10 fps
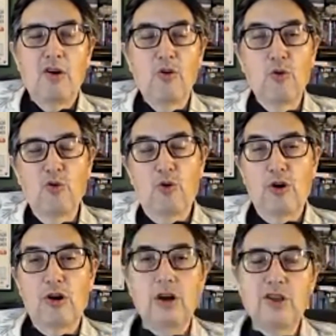
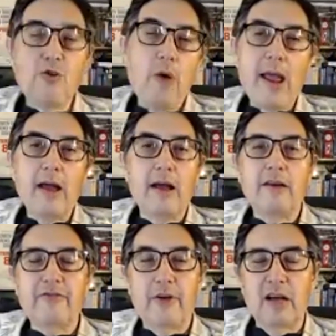Or you
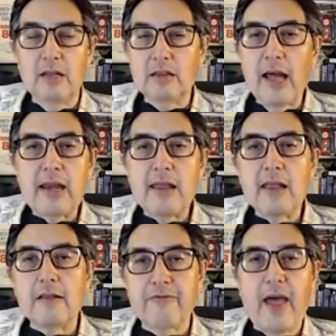have a lighting
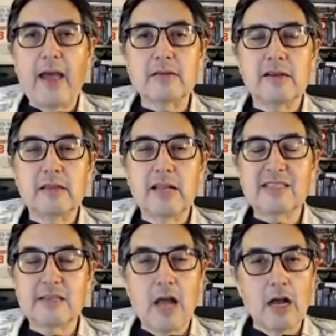effect
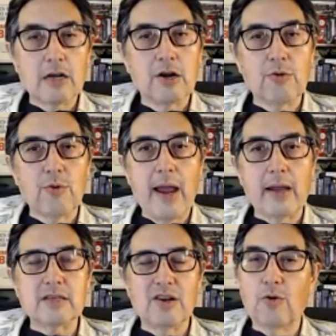that's not
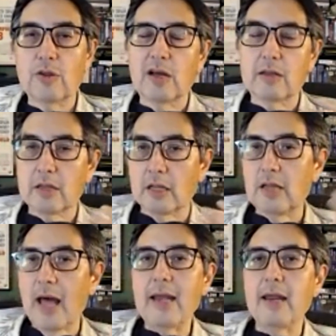correct, or the, the
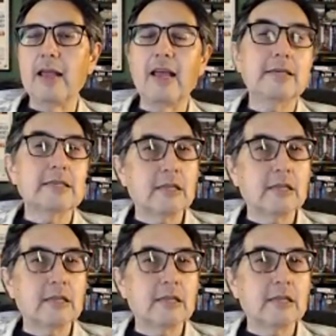lighting is